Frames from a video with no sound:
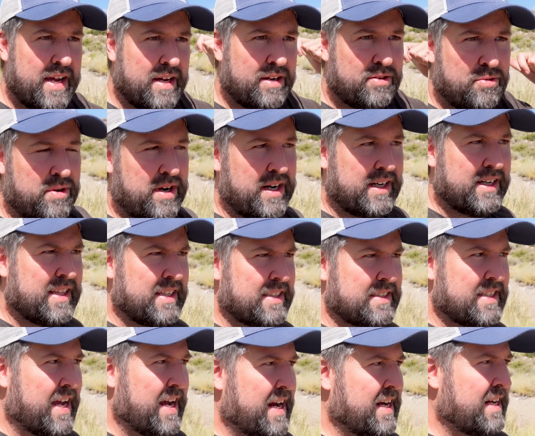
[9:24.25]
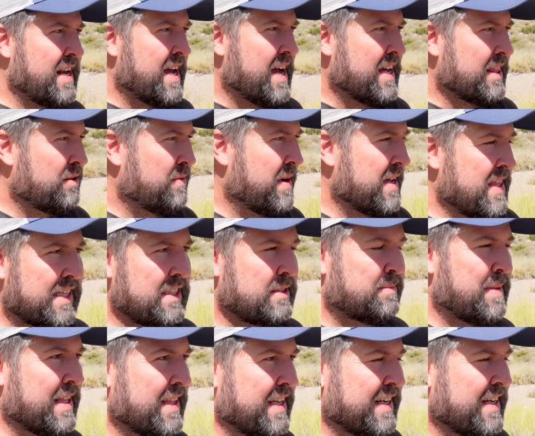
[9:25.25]
according to the sign, not the way they
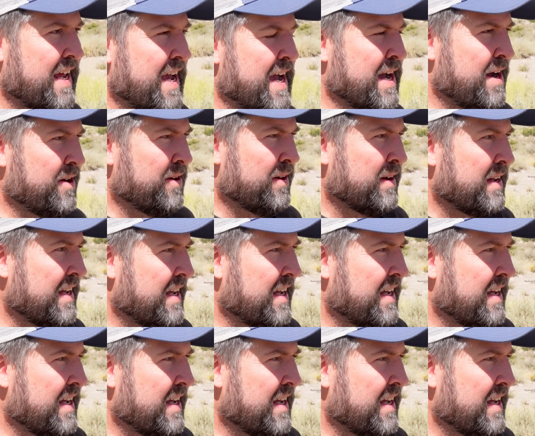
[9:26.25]
spell it now,